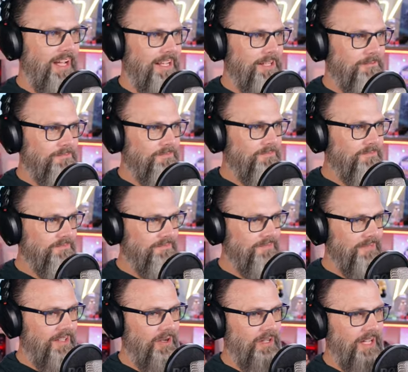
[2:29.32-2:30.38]
up. I'm okay.
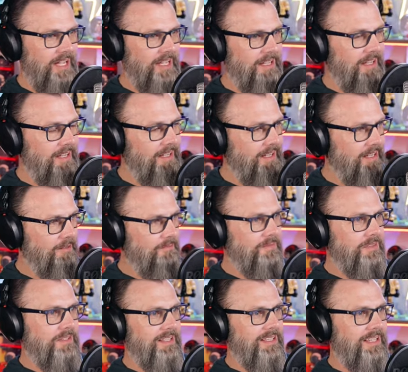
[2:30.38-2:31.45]
Fast. Okay.
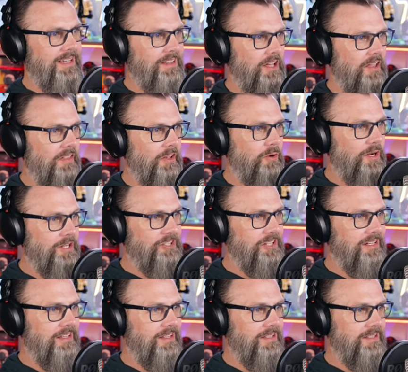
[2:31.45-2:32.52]
Um, yeah, the, the
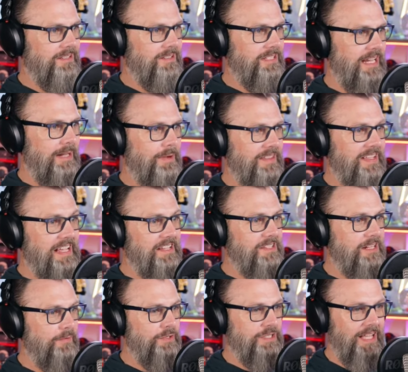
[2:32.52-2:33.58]
question is, am I
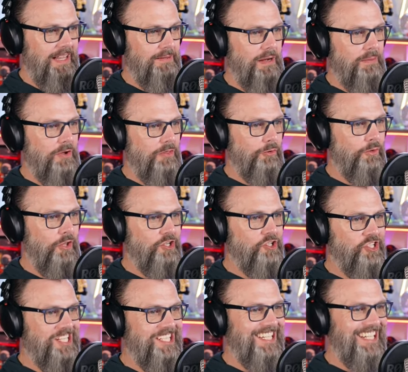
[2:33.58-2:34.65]
the Asconaut for telling my
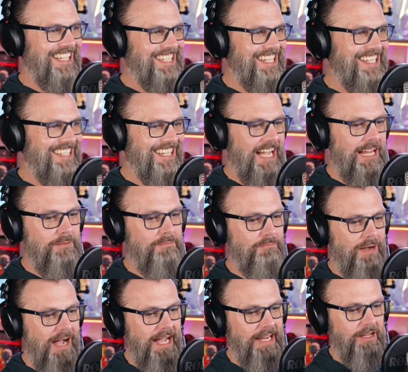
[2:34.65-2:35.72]
mother-in-law she doesn't get to
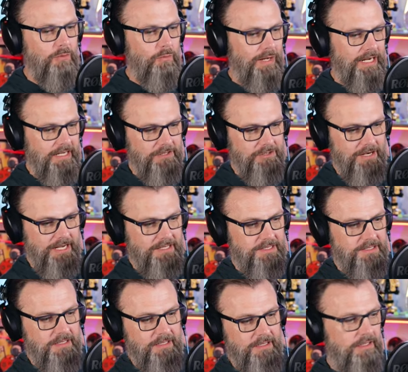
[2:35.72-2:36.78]
decide my wedding
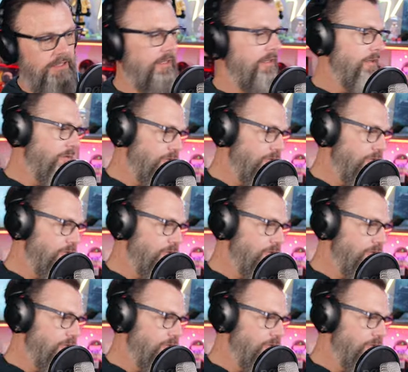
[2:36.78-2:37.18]
dress?